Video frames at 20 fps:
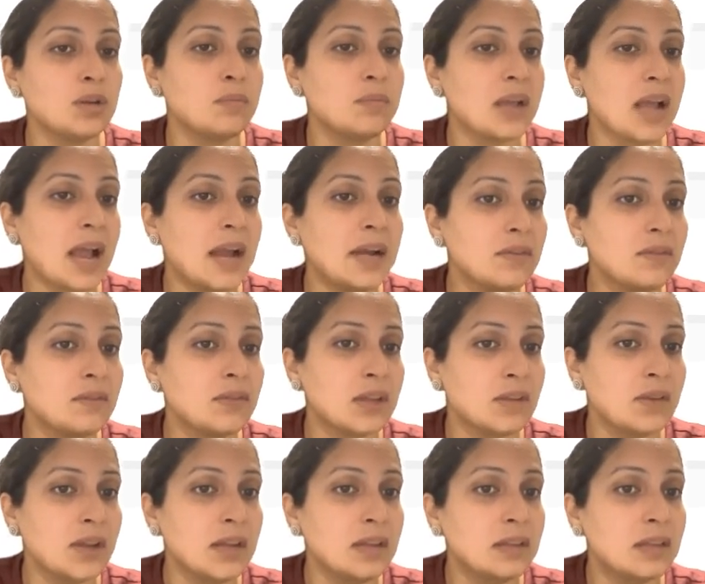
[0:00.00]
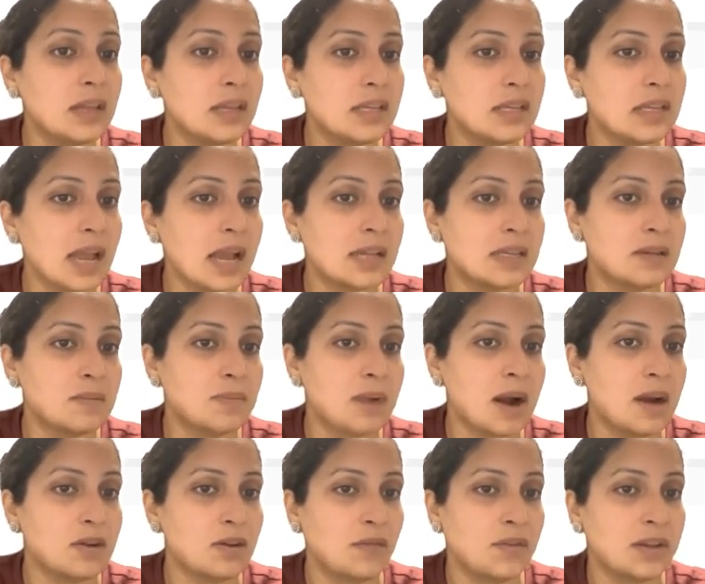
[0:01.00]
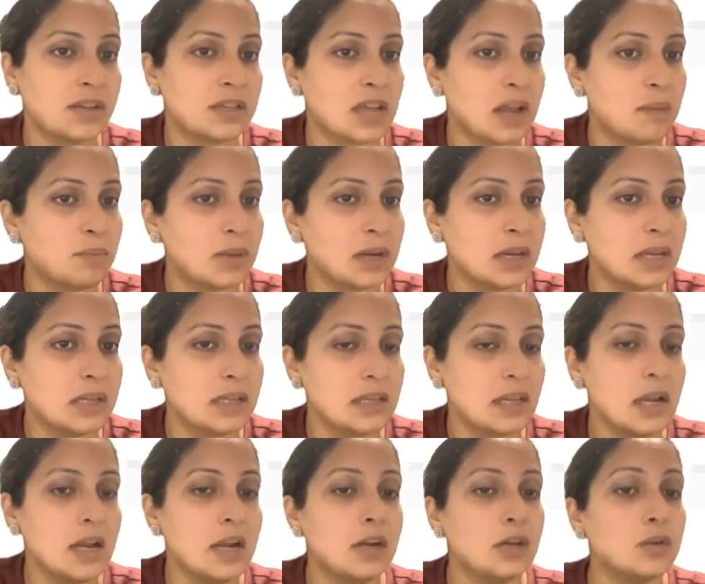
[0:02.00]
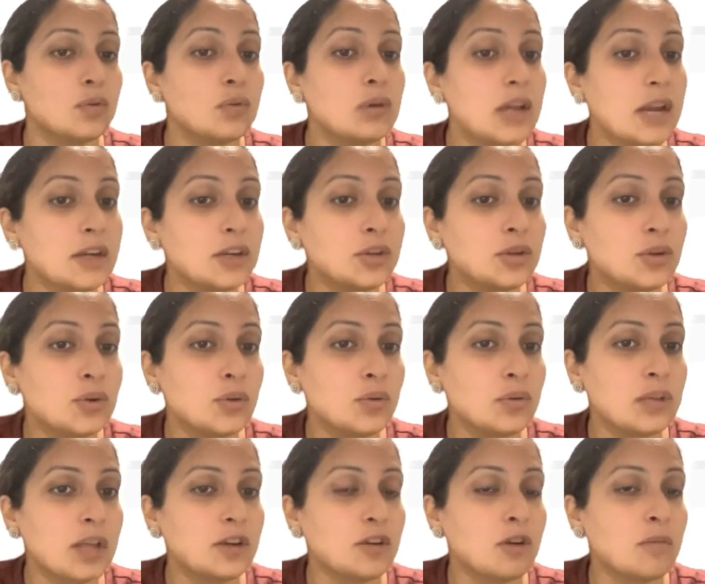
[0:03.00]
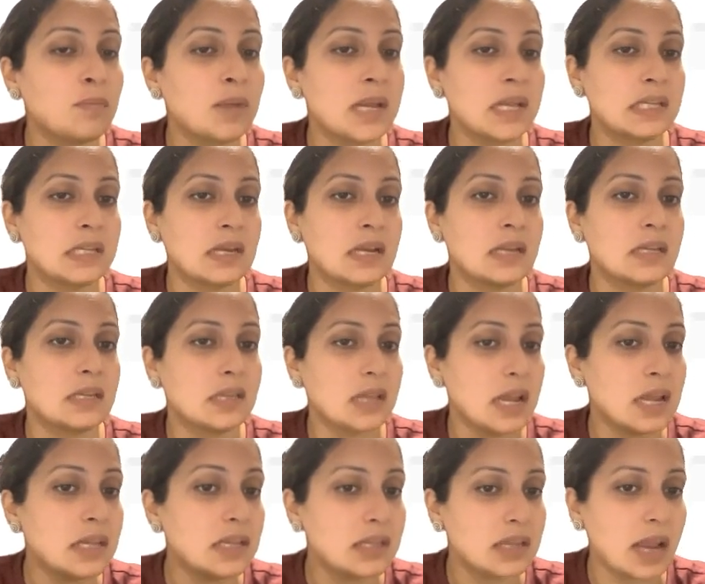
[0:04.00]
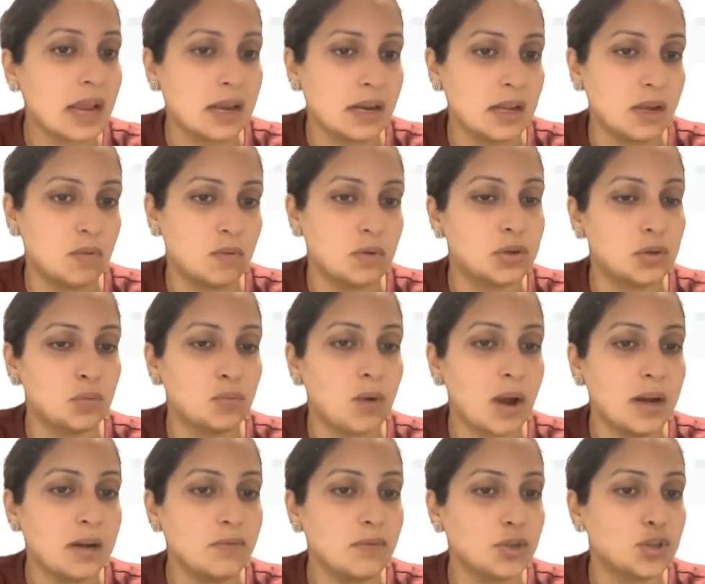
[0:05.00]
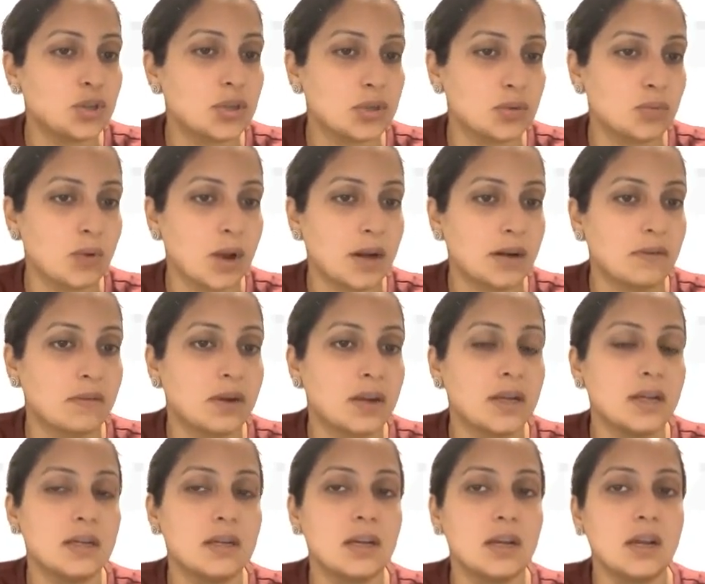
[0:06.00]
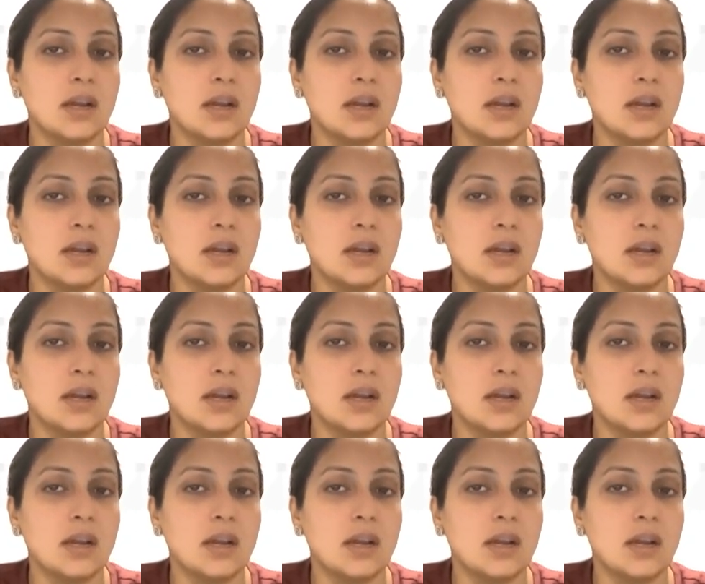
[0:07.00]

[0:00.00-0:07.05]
behind giving this as a part of example is to let you know that your base case is n equal to 1, which is 1, right?